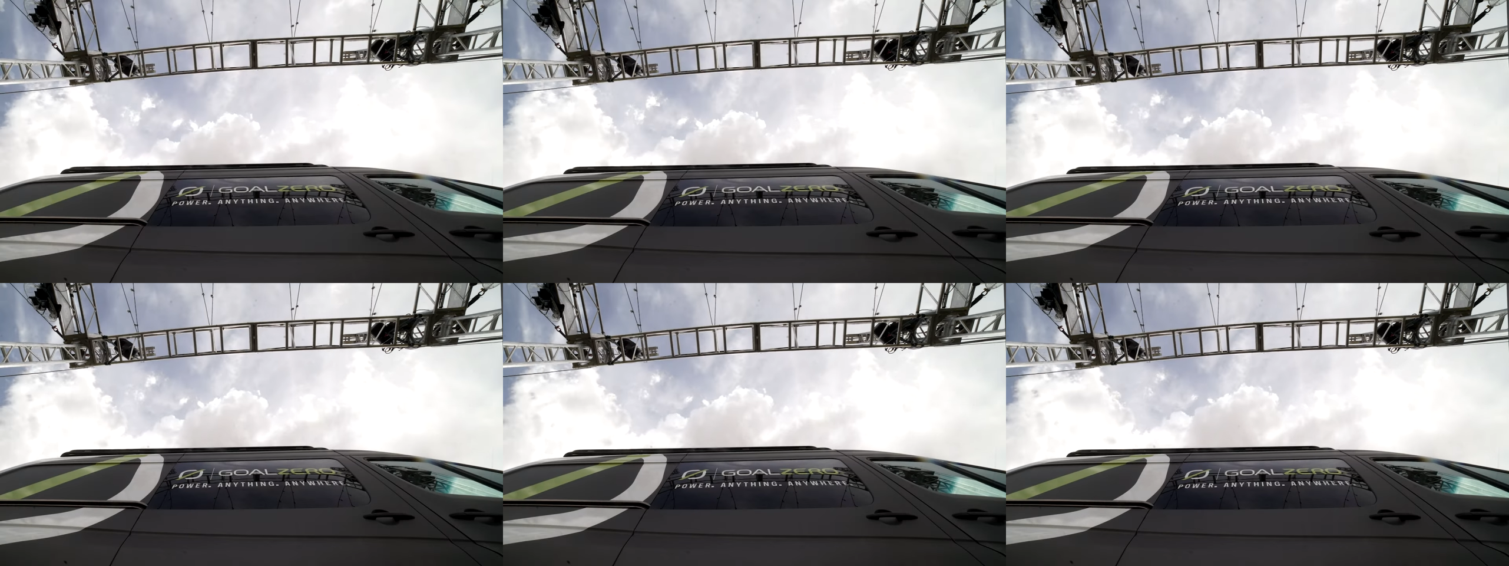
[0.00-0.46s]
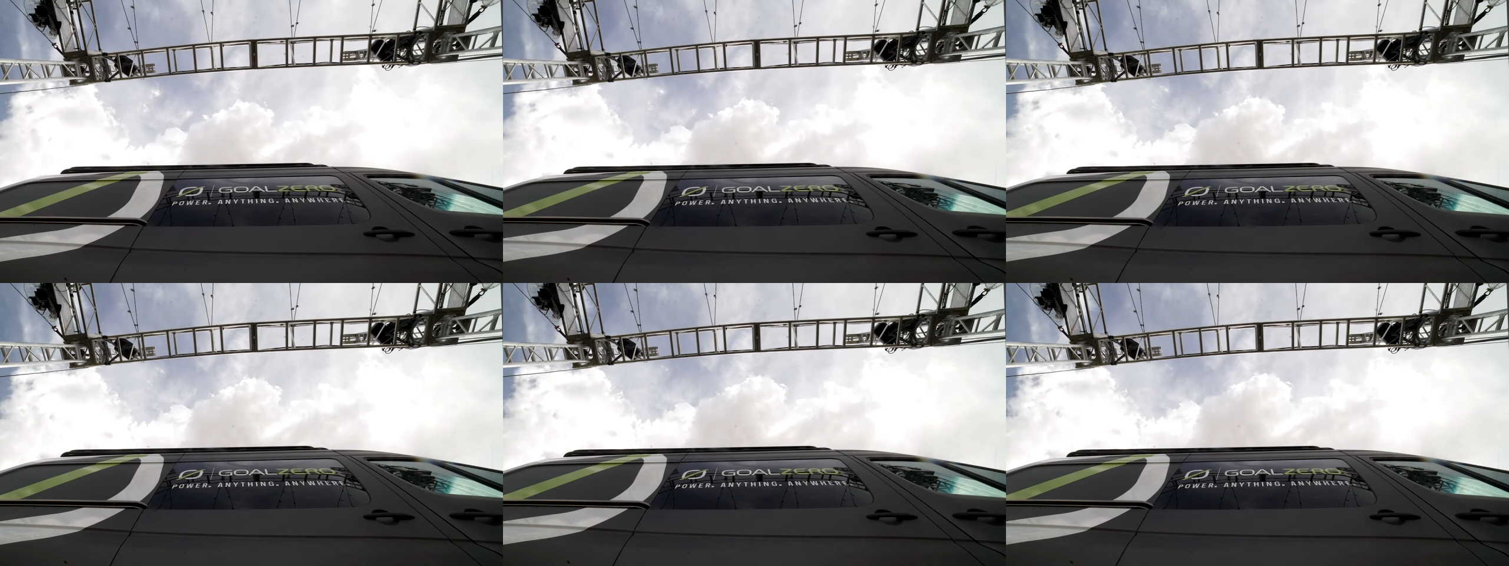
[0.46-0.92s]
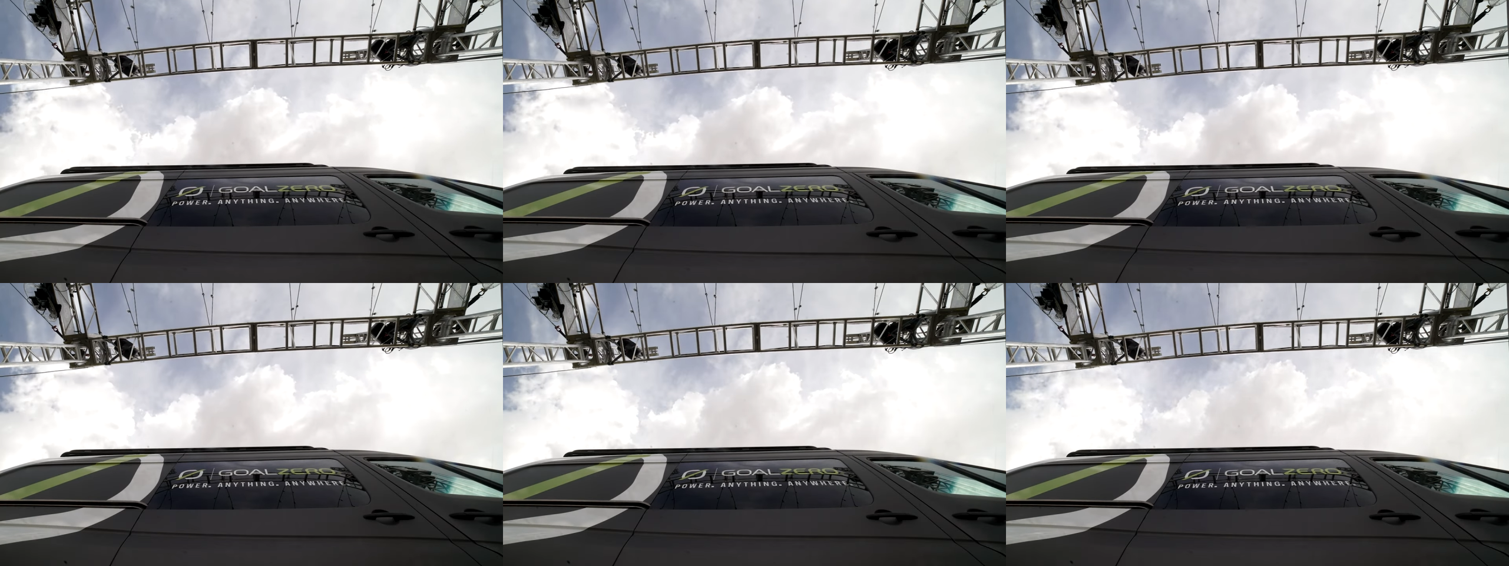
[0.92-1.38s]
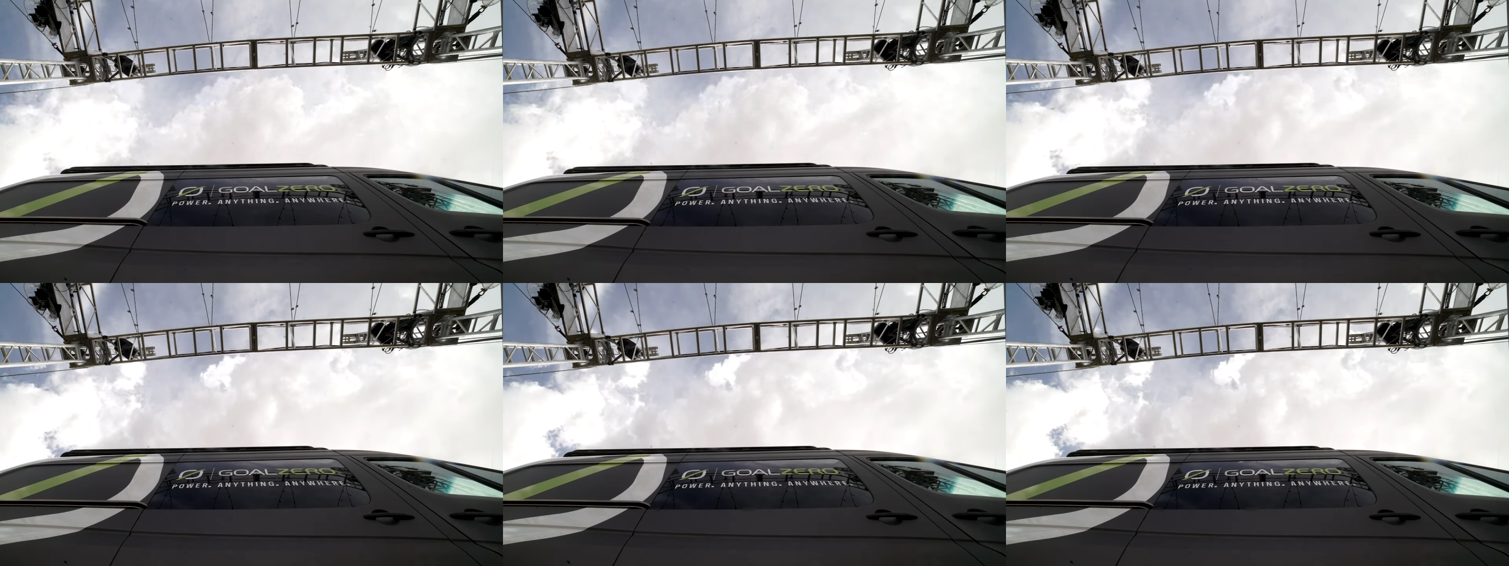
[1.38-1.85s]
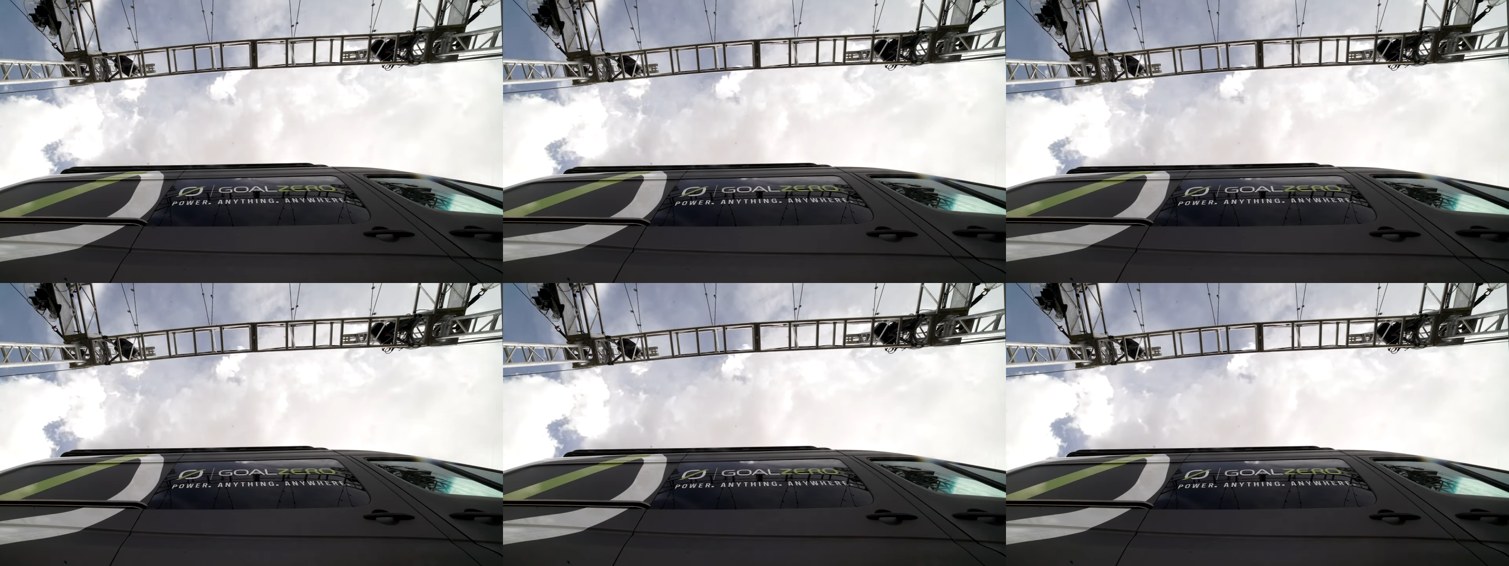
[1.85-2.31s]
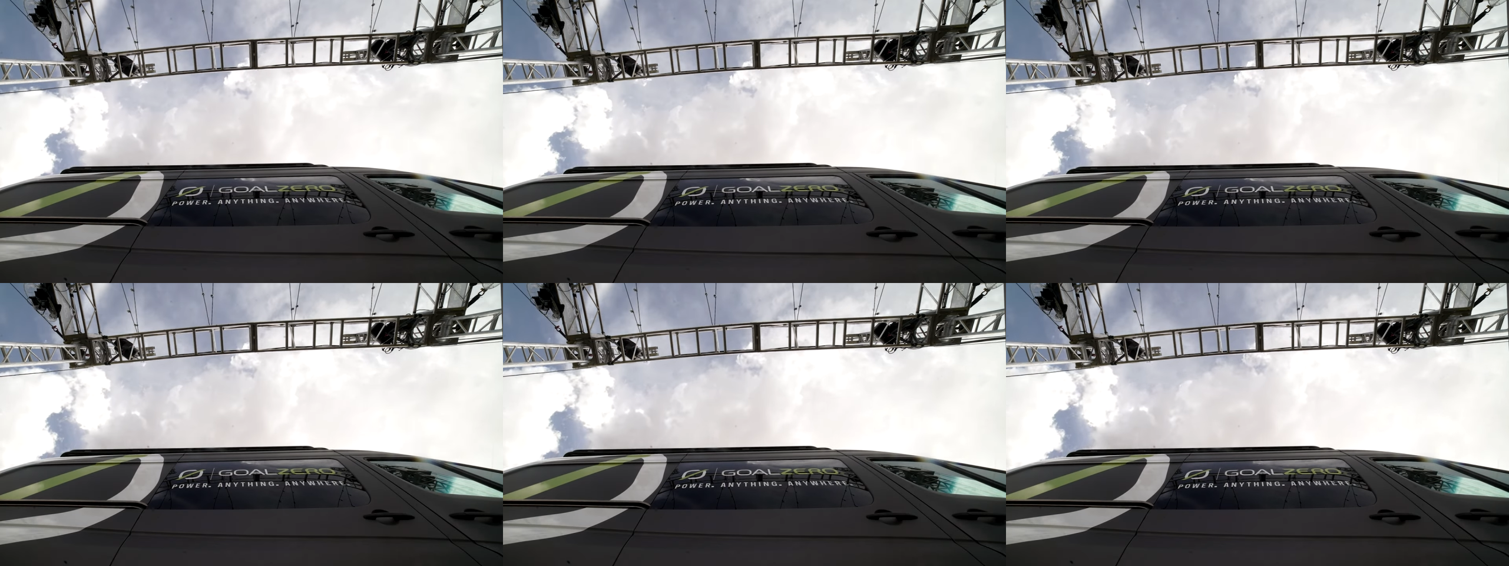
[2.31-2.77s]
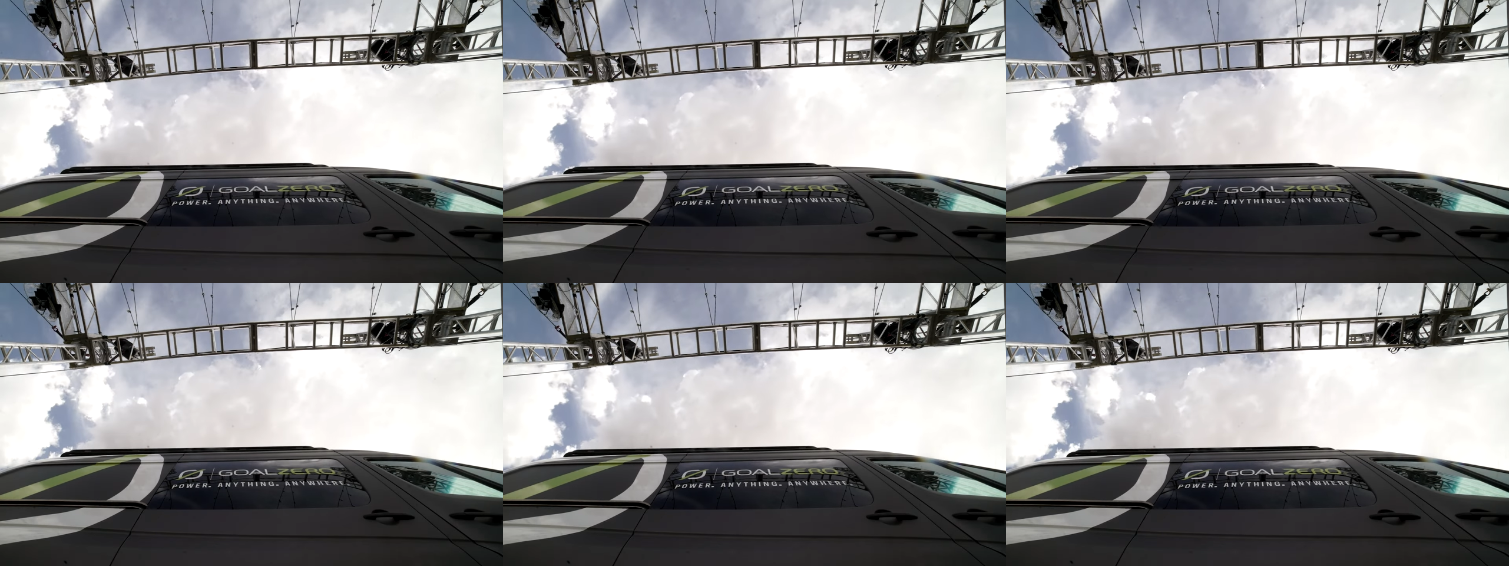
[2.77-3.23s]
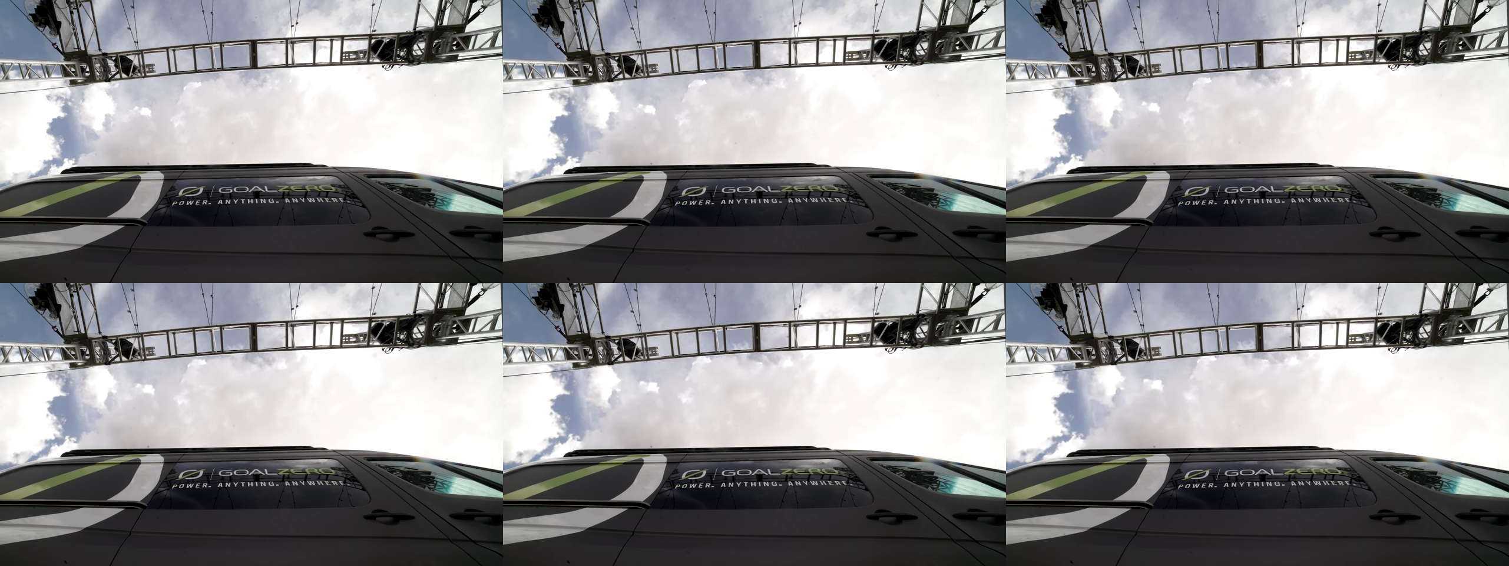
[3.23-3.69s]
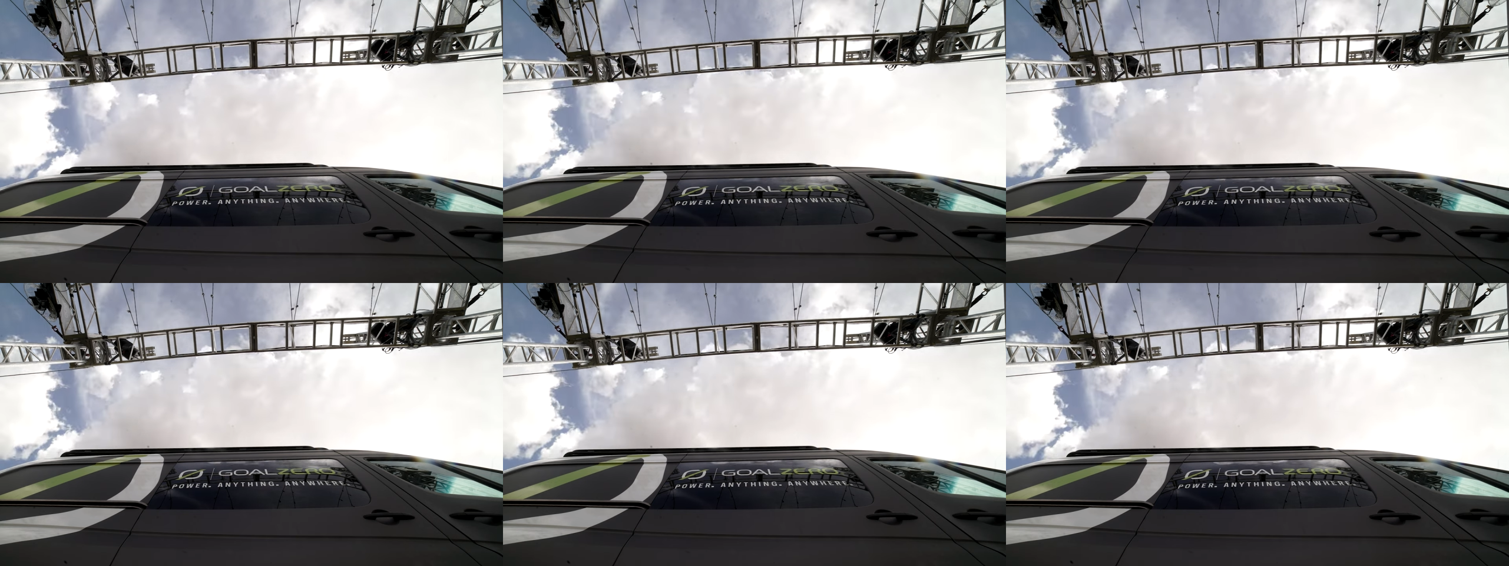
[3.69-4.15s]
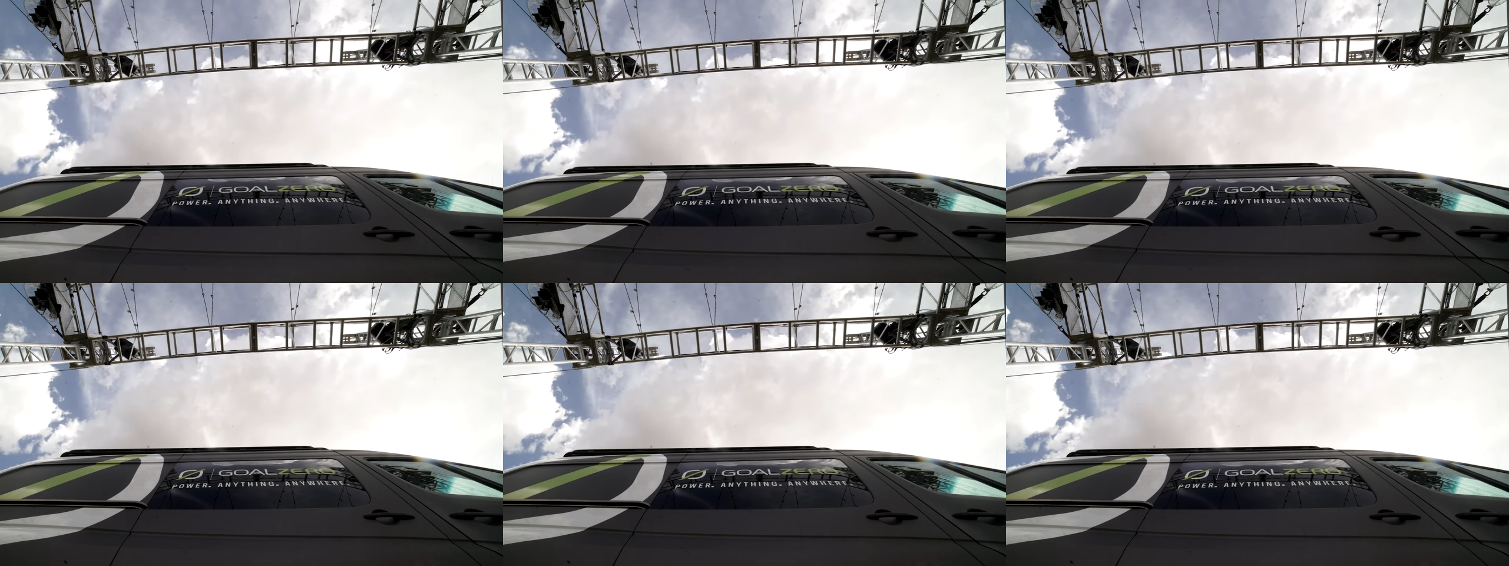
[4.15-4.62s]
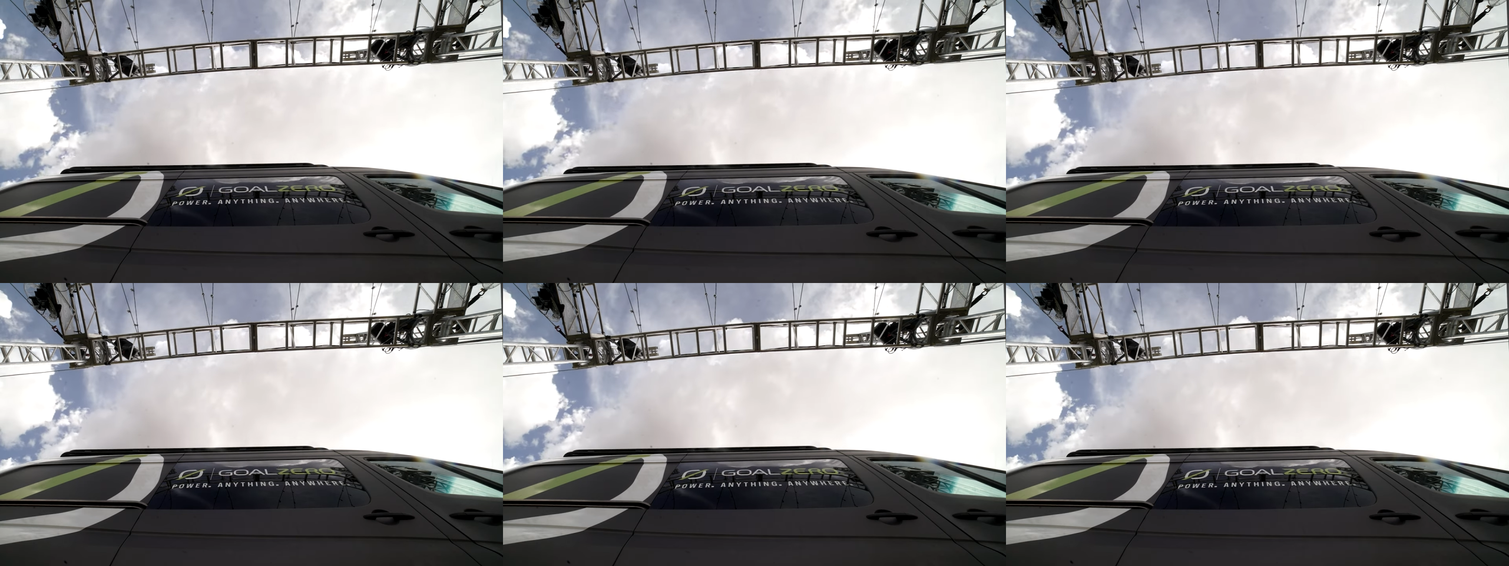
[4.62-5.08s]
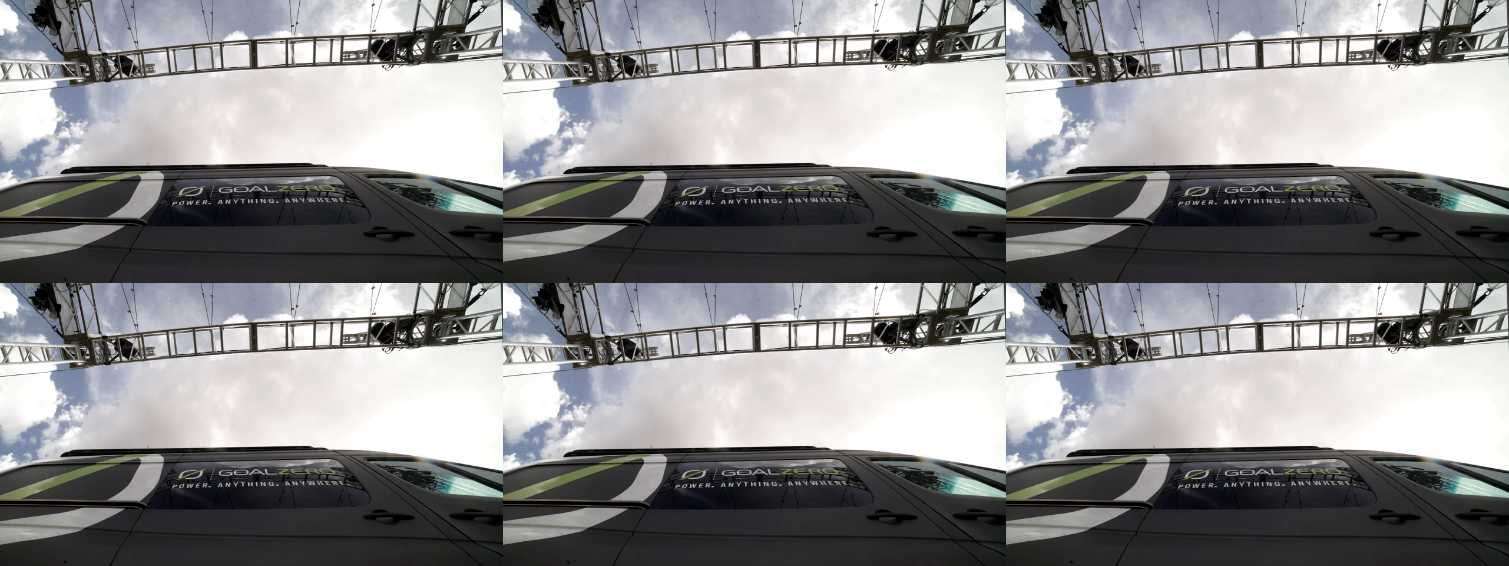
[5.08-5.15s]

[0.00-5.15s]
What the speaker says: Nobody's mouth can be seen.